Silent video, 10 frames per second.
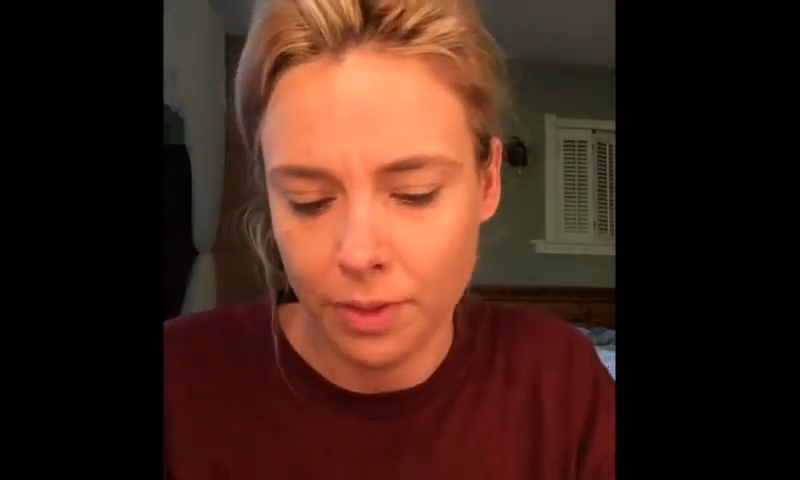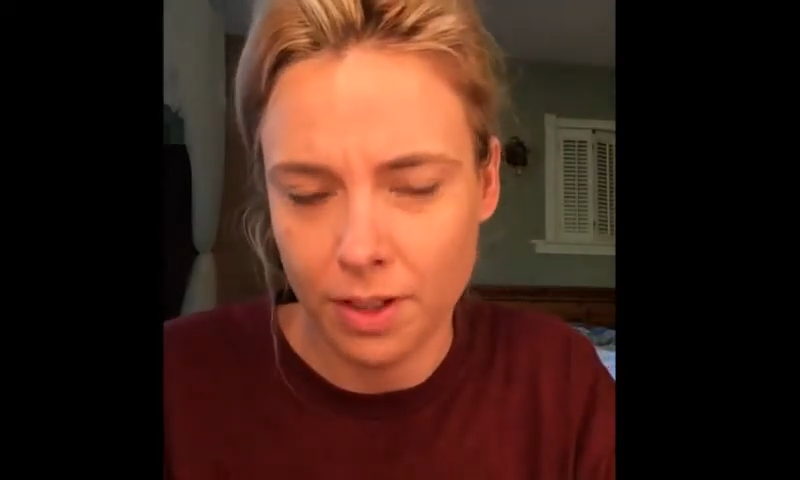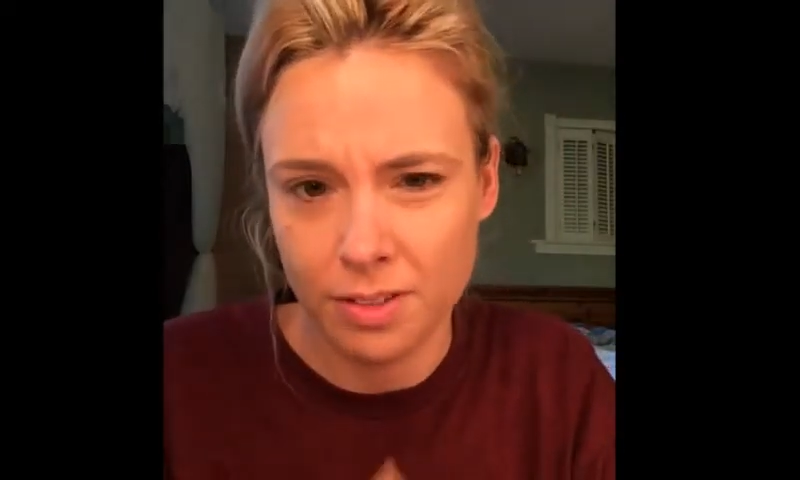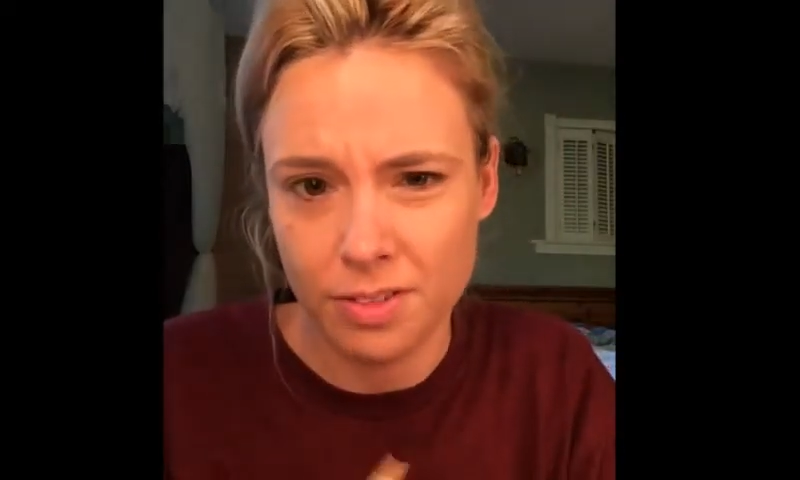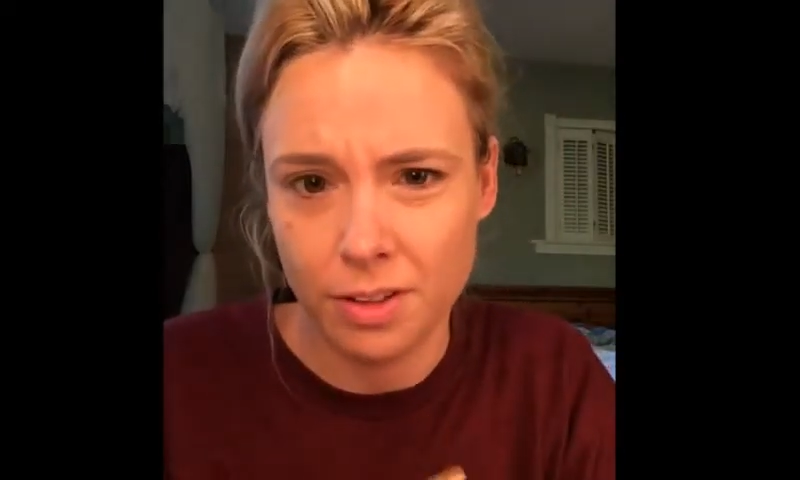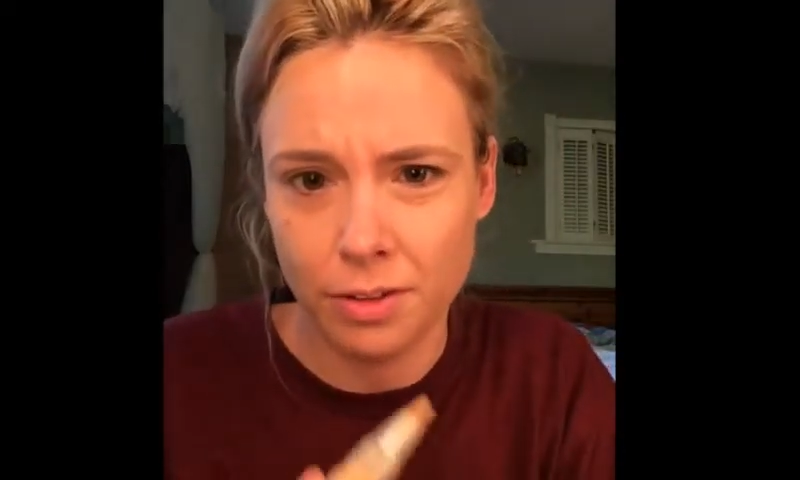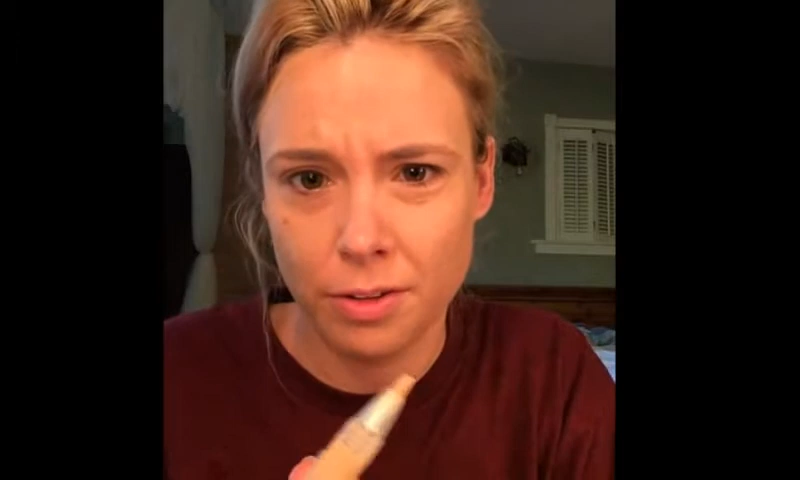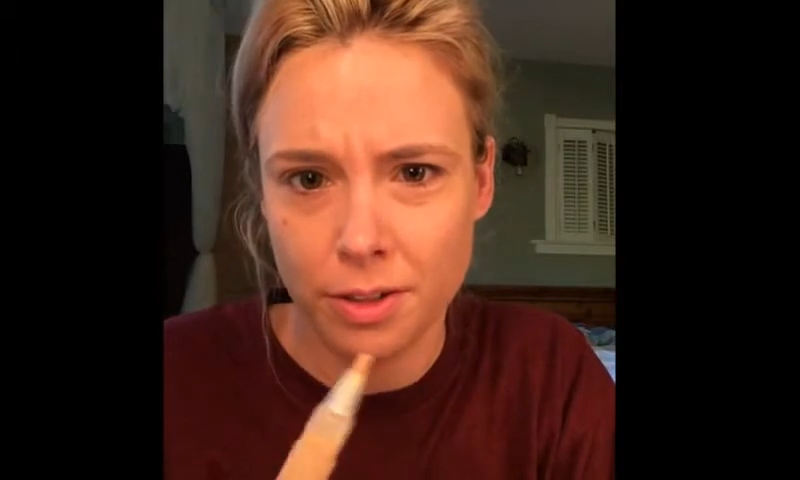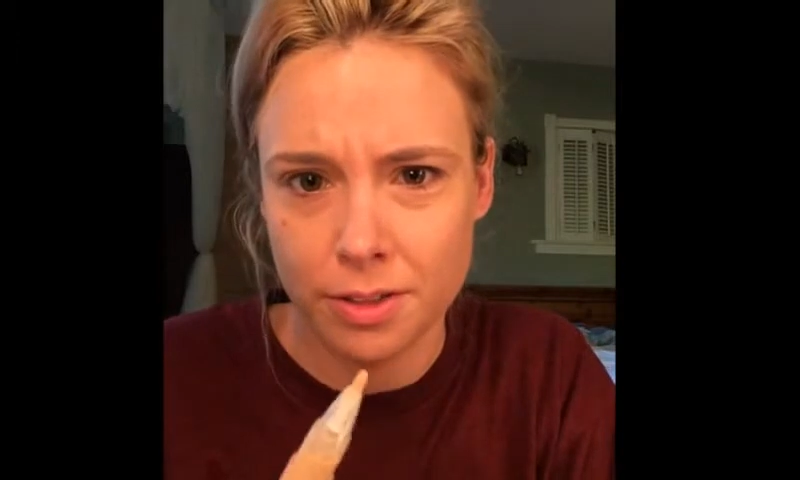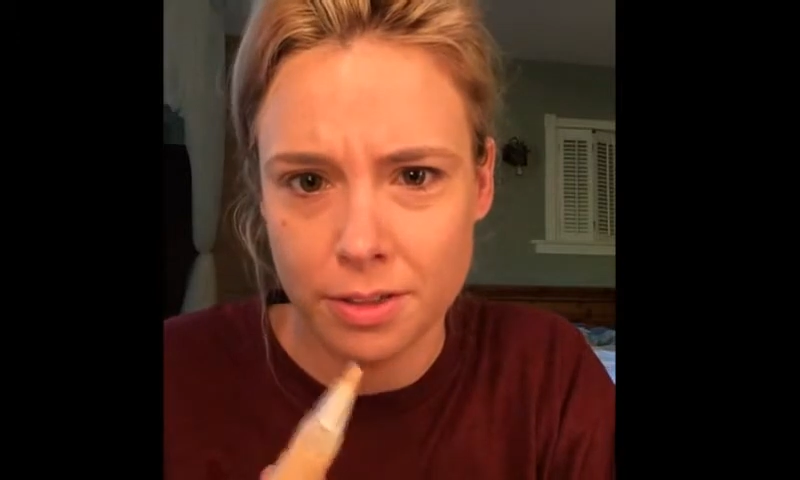The
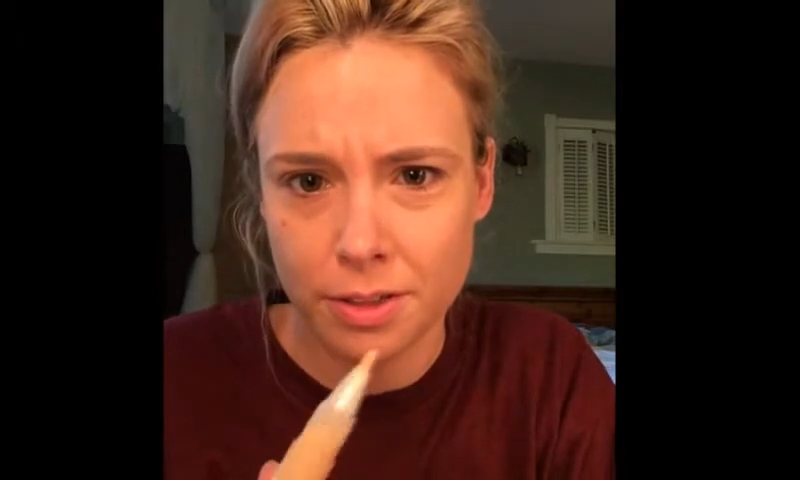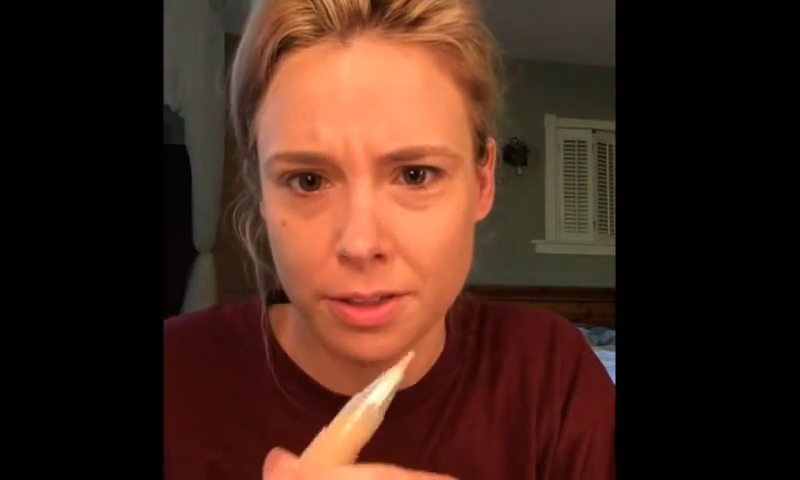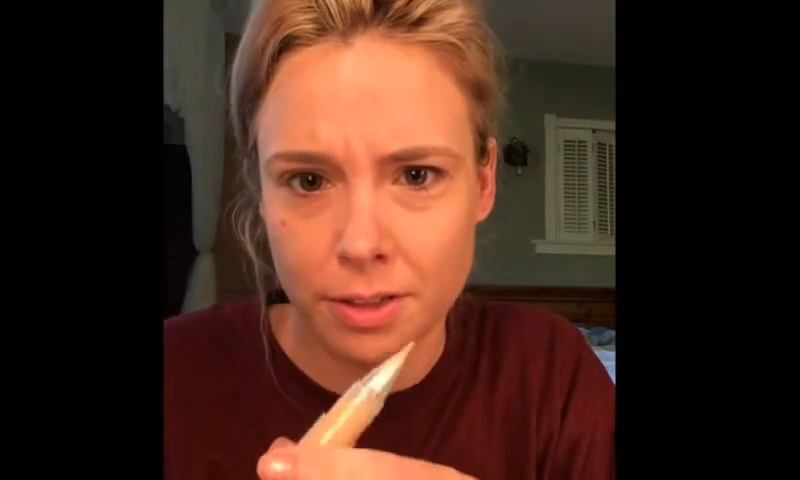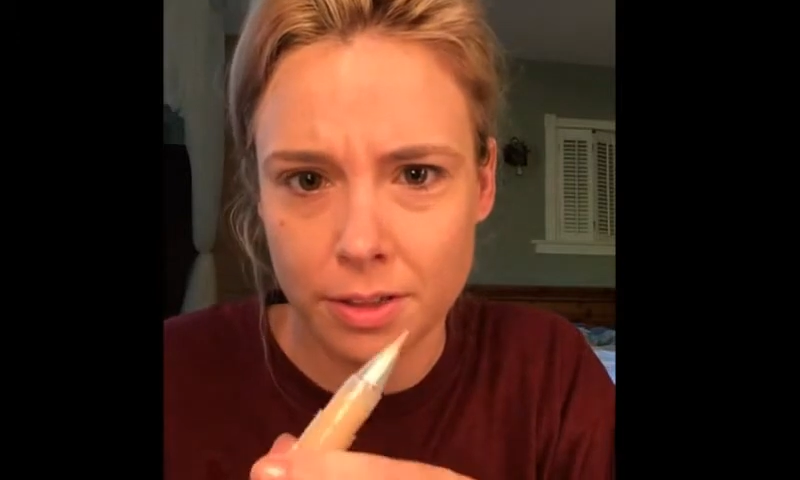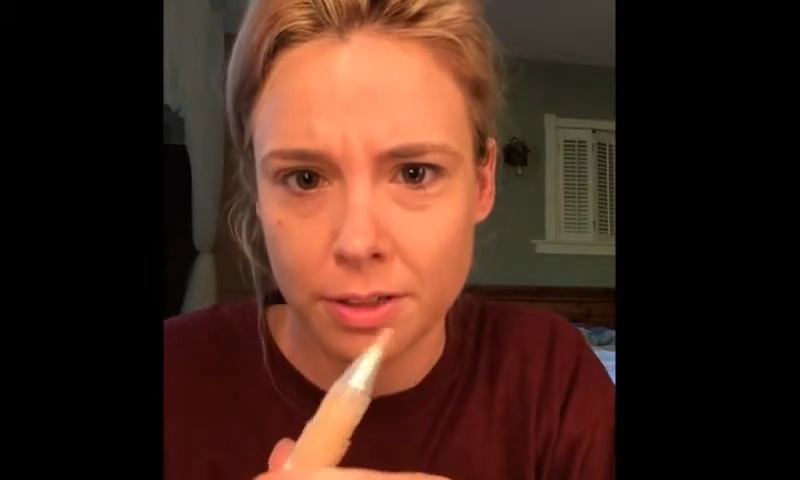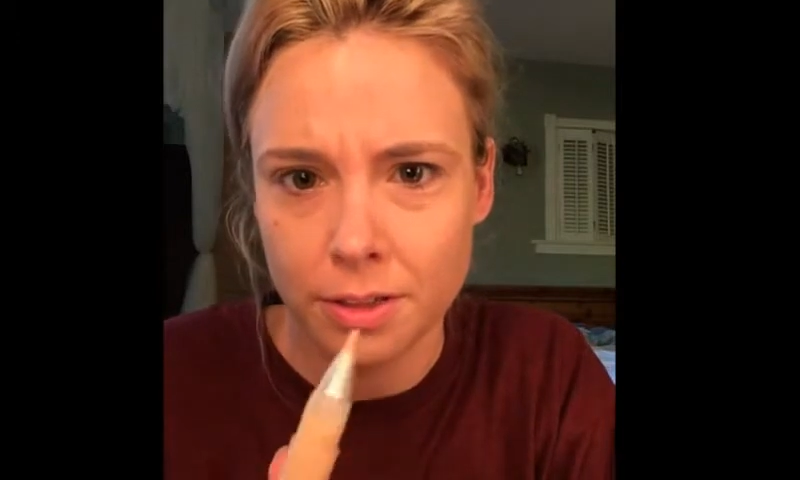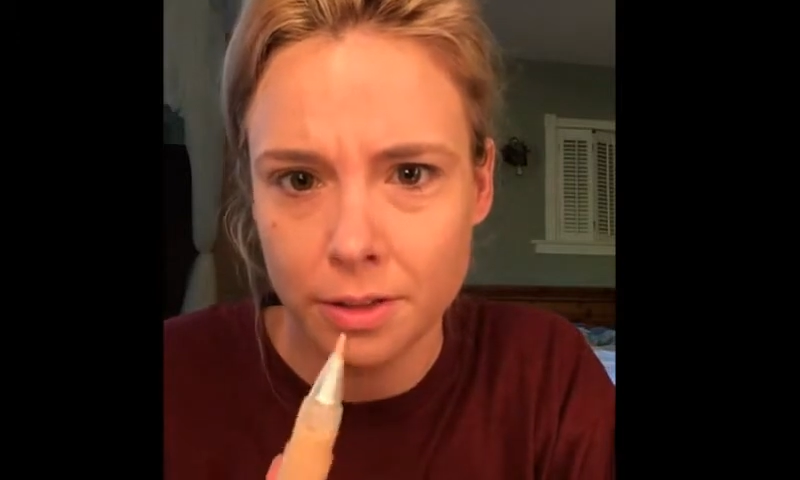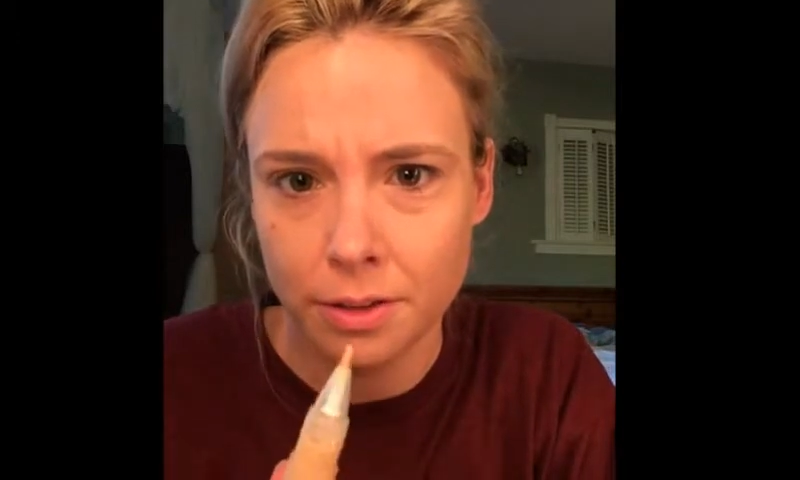concealer is in a